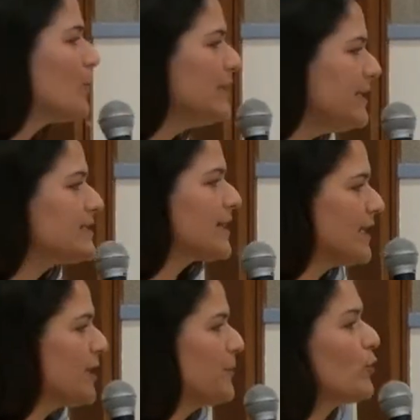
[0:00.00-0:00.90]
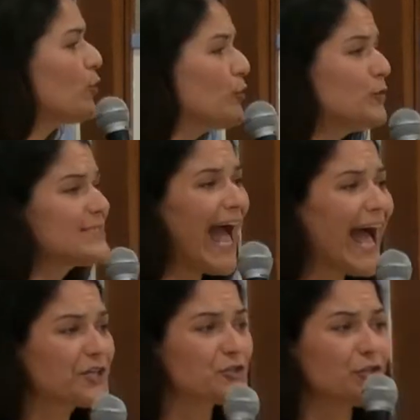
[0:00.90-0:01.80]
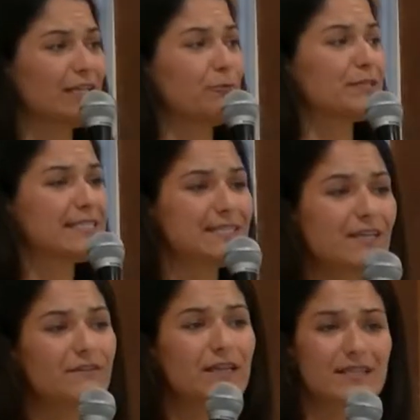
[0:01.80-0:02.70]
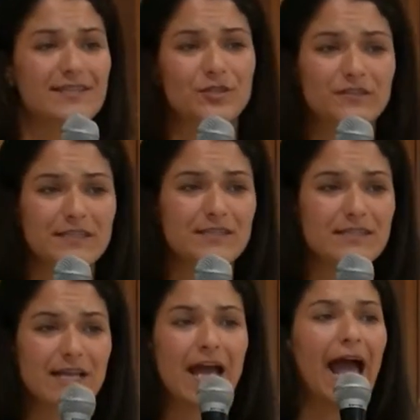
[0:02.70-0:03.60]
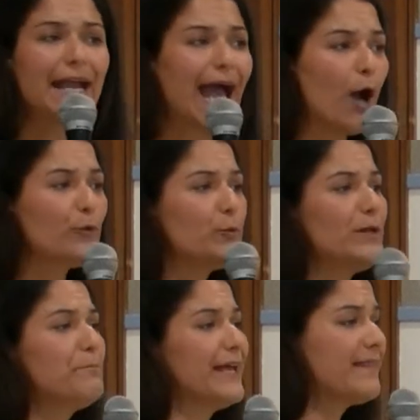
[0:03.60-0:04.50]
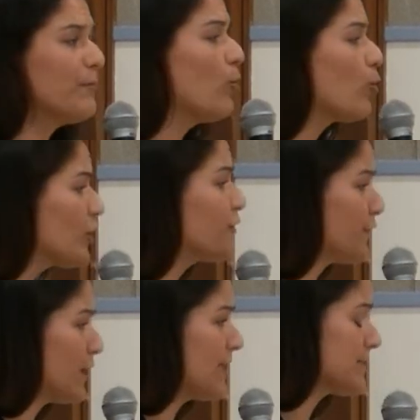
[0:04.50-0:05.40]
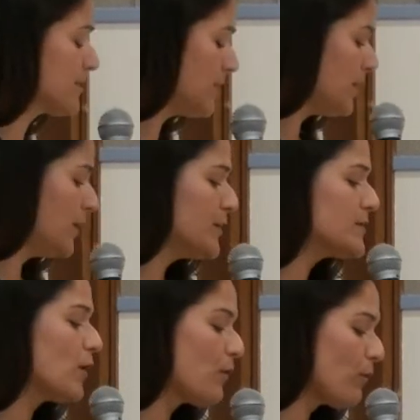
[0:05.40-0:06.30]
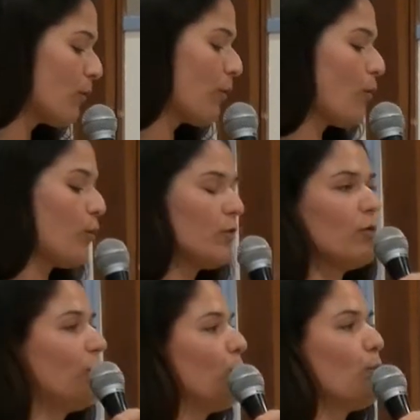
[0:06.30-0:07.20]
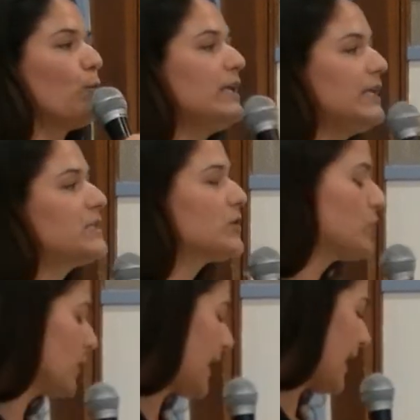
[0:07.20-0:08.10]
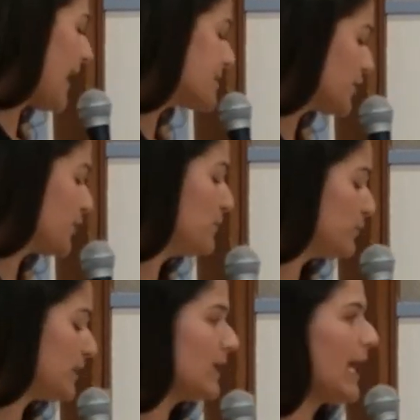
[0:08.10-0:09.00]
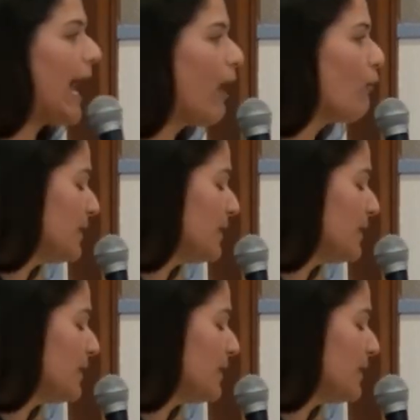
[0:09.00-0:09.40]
We need to think about who's actually receiving these services and how do we make them work for us. So we need to look at, as a community, how